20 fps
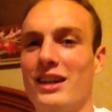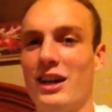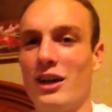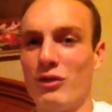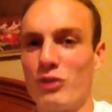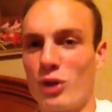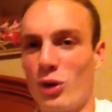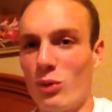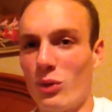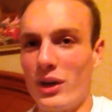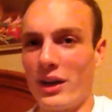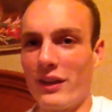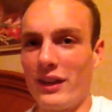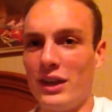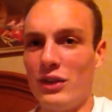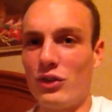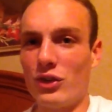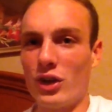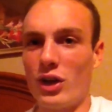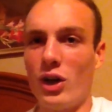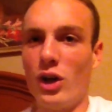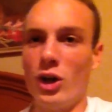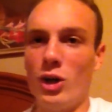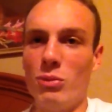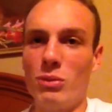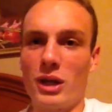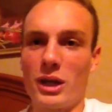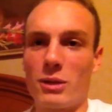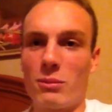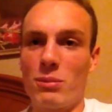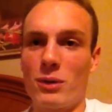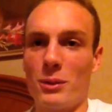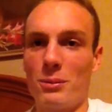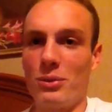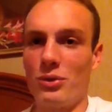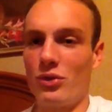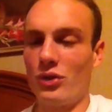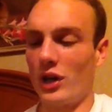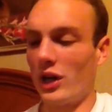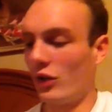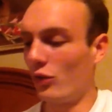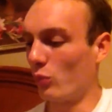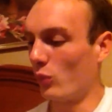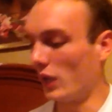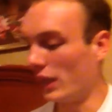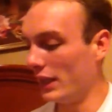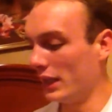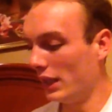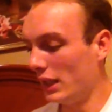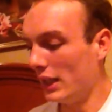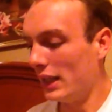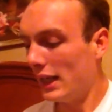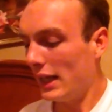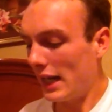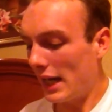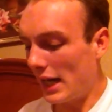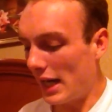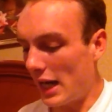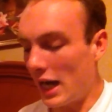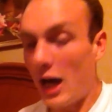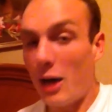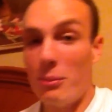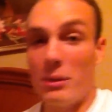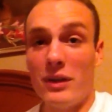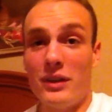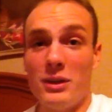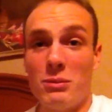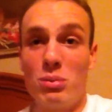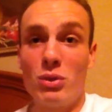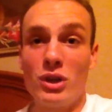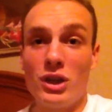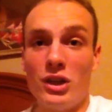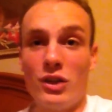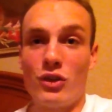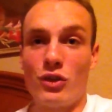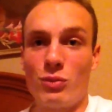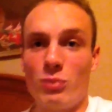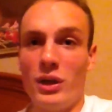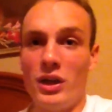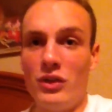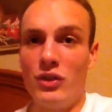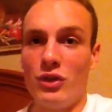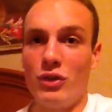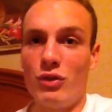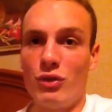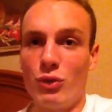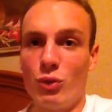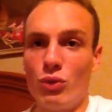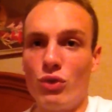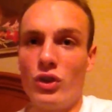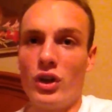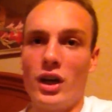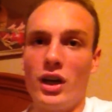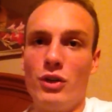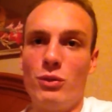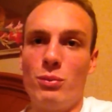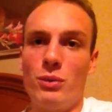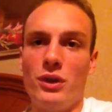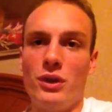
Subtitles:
I've got one of these at home, like a proper size one, and they're pretty expensive full size,